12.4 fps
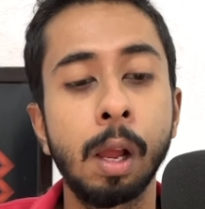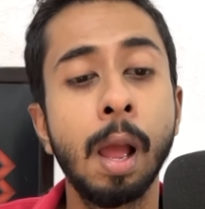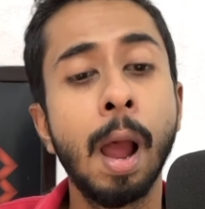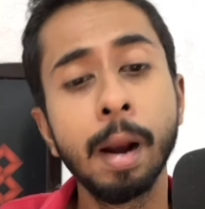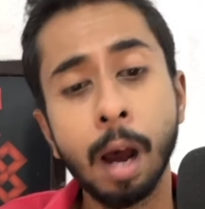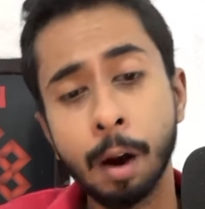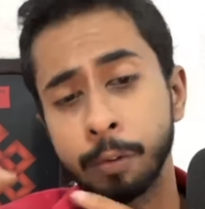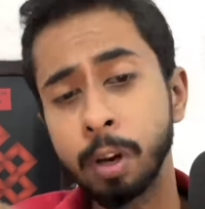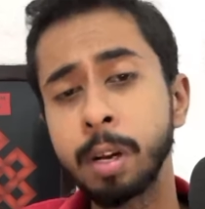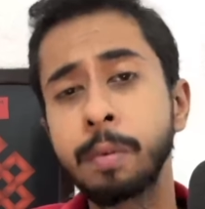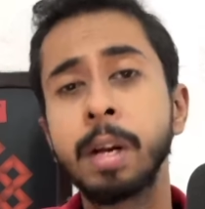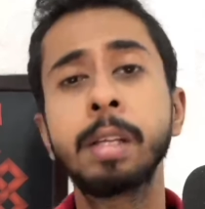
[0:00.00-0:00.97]
And after
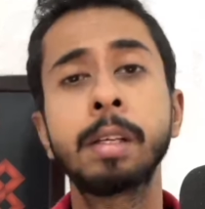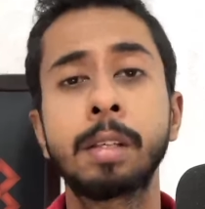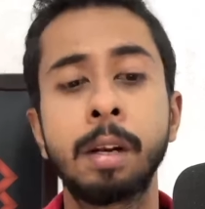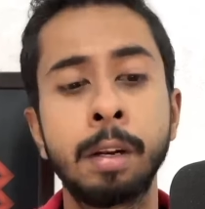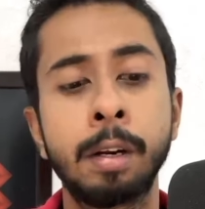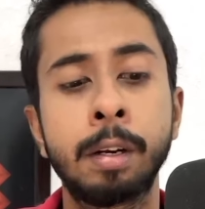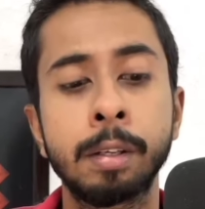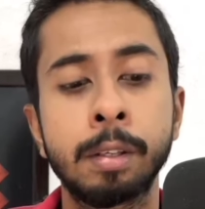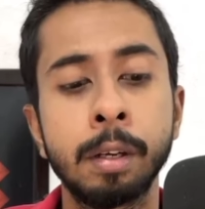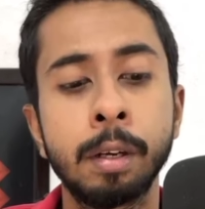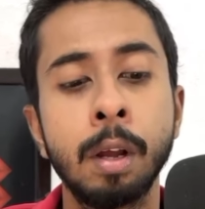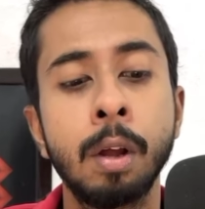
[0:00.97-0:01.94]
dividing the sunny data
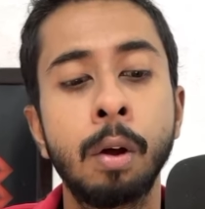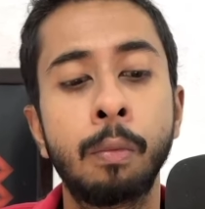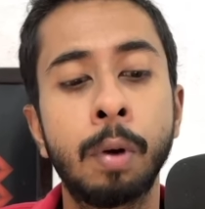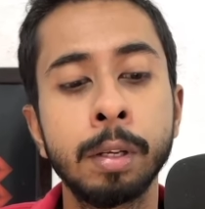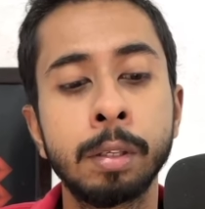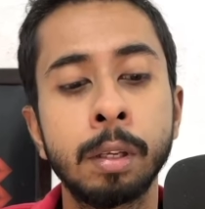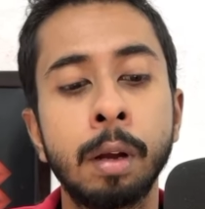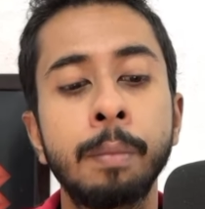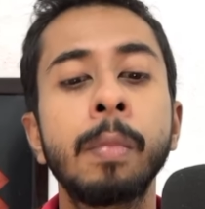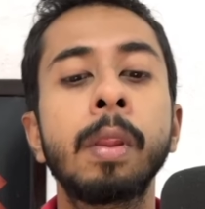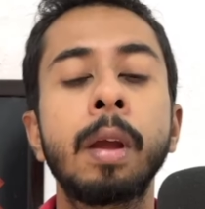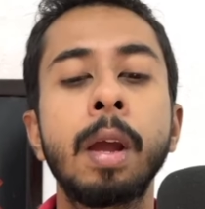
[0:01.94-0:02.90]
set, what is the
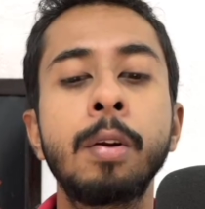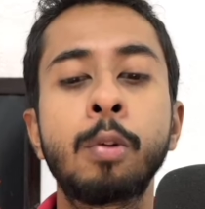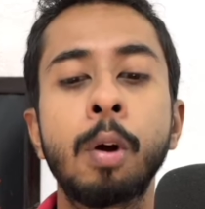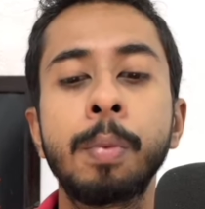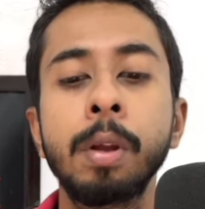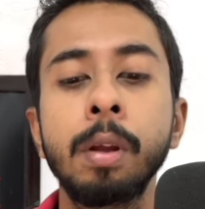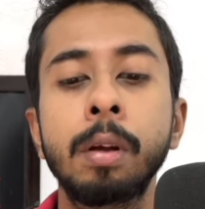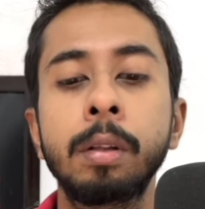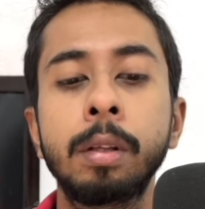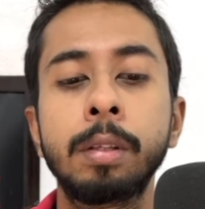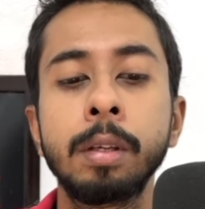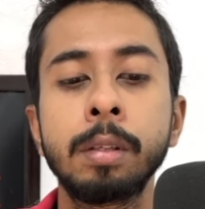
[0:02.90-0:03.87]
entropy?
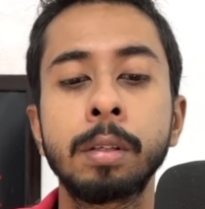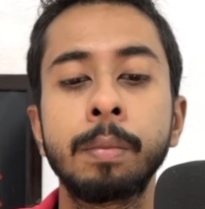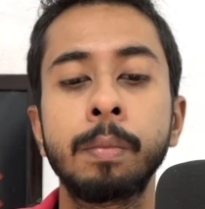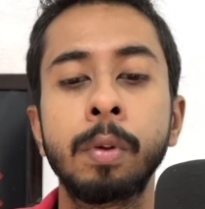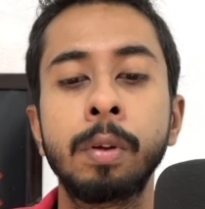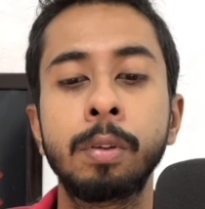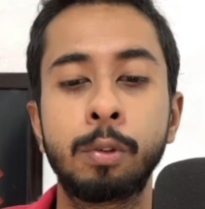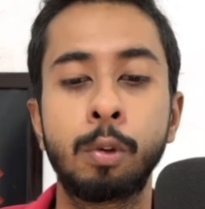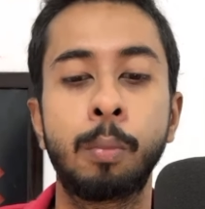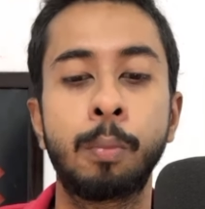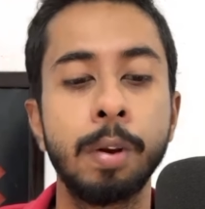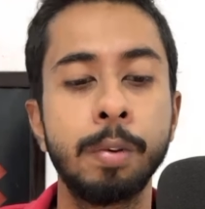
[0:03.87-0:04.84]
This is
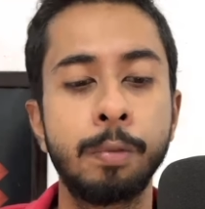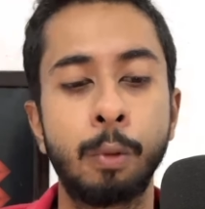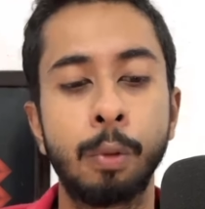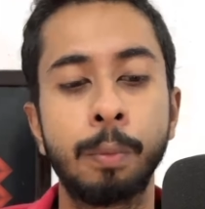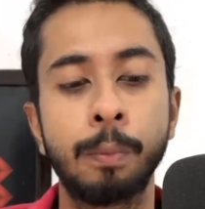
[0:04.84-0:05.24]
0.4.